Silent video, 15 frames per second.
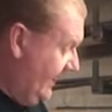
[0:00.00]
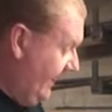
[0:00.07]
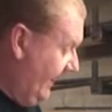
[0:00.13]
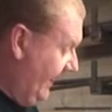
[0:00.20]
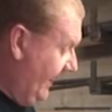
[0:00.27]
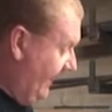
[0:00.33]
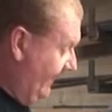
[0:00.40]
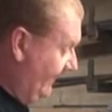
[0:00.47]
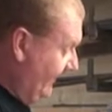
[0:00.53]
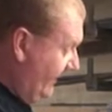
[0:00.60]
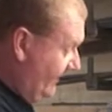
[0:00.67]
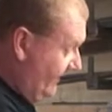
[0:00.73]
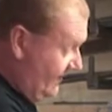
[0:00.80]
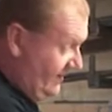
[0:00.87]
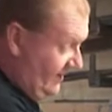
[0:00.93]

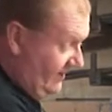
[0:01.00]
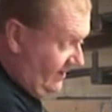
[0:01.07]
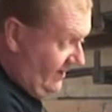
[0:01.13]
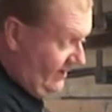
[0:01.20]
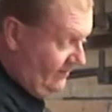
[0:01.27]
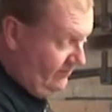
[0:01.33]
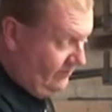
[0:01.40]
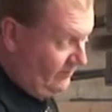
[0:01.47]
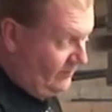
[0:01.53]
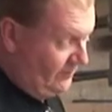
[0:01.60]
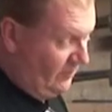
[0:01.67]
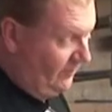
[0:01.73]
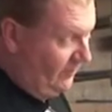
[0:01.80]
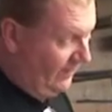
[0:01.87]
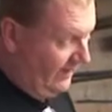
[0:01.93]
This is the
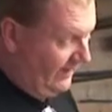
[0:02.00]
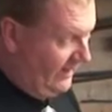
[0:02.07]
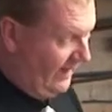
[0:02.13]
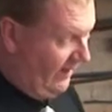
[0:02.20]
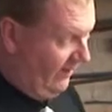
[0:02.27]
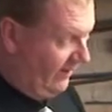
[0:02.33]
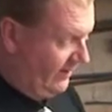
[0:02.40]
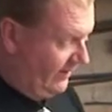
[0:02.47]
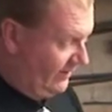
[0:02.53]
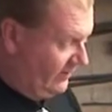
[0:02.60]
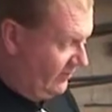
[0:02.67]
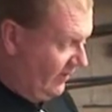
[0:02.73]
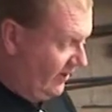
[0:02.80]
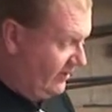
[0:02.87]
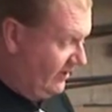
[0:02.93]
Supercharger
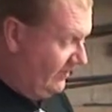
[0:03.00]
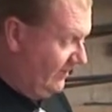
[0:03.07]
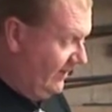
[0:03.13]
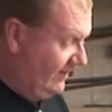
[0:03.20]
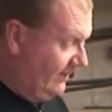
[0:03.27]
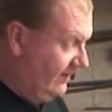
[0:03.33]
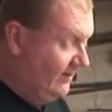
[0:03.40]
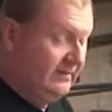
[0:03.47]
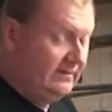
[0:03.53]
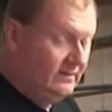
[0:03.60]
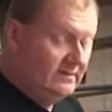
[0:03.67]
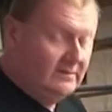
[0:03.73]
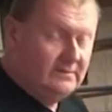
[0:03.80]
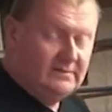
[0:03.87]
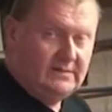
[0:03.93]
construction method.
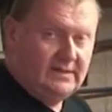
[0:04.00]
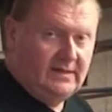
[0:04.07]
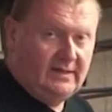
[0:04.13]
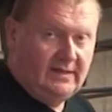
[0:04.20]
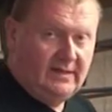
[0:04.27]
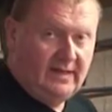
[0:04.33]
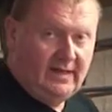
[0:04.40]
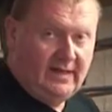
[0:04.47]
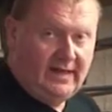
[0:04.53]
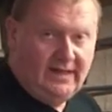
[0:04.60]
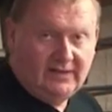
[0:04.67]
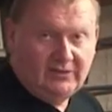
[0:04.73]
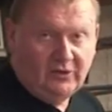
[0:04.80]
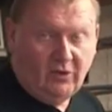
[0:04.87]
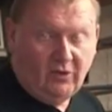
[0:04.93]
It's an
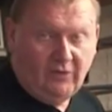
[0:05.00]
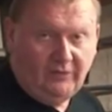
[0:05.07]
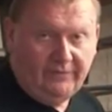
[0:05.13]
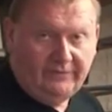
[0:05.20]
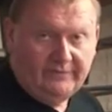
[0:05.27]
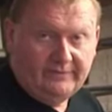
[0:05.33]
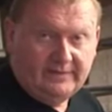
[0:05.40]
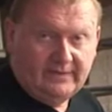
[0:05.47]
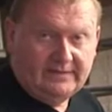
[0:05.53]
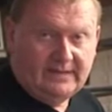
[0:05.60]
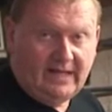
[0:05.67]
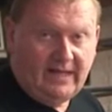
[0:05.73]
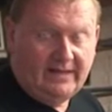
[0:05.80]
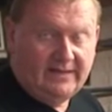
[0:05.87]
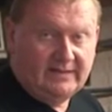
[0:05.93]
age-old
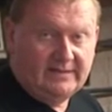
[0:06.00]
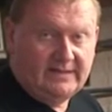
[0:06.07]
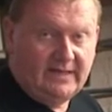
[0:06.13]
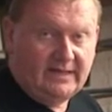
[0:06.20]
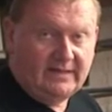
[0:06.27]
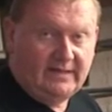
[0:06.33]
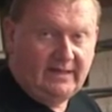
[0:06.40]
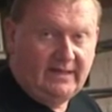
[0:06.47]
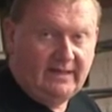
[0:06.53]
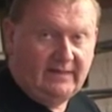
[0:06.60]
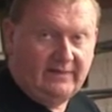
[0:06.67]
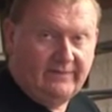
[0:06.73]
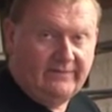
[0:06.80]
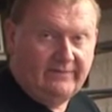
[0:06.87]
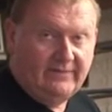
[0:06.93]
Italian technique
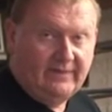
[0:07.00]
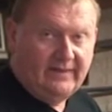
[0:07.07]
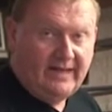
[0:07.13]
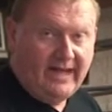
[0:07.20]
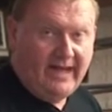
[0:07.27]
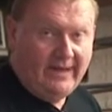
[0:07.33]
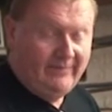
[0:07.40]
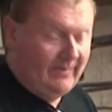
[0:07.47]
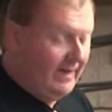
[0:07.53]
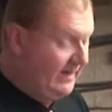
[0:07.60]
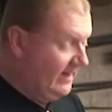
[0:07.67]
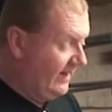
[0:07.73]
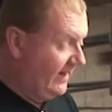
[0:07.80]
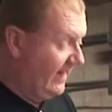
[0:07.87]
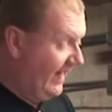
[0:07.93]
of
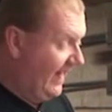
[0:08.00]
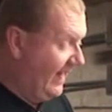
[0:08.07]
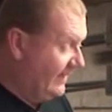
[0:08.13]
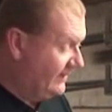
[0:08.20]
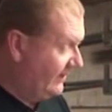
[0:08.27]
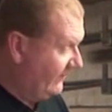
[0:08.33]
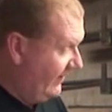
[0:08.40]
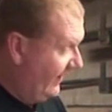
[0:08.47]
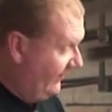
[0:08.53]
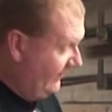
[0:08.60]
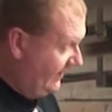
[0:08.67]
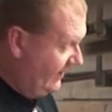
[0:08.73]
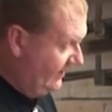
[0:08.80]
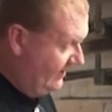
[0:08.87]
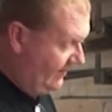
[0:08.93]
hand-making cars around
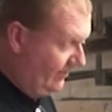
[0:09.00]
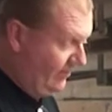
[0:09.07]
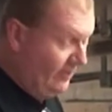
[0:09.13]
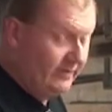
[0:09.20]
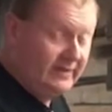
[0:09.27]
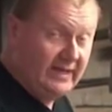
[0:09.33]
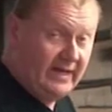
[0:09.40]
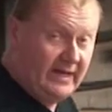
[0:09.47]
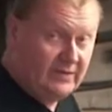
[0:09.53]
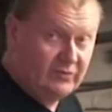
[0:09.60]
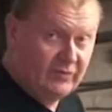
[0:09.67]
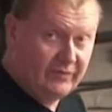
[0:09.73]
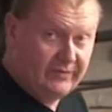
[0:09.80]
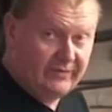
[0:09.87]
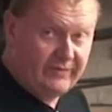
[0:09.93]
the birdcage
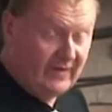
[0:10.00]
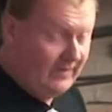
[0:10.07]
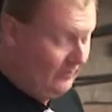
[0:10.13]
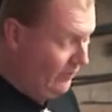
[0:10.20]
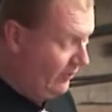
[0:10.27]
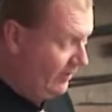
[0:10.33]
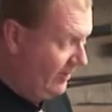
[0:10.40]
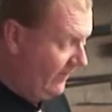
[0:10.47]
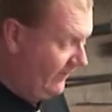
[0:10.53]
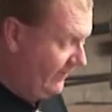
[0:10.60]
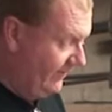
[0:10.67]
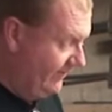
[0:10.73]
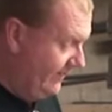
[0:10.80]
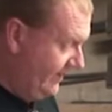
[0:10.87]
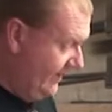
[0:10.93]
or the framework of
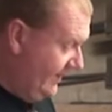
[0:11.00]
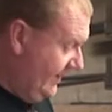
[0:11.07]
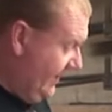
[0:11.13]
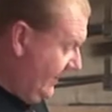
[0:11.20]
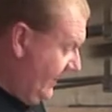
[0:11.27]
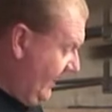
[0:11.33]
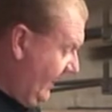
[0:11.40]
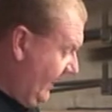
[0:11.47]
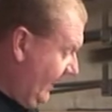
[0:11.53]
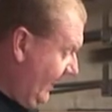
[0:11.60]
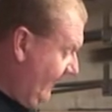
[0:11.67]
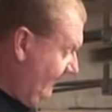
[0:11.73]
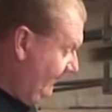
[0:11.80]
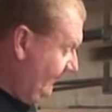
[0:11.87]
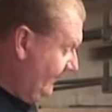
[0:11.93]

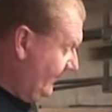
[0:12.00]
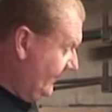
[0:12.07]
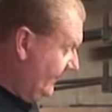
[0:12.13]
them.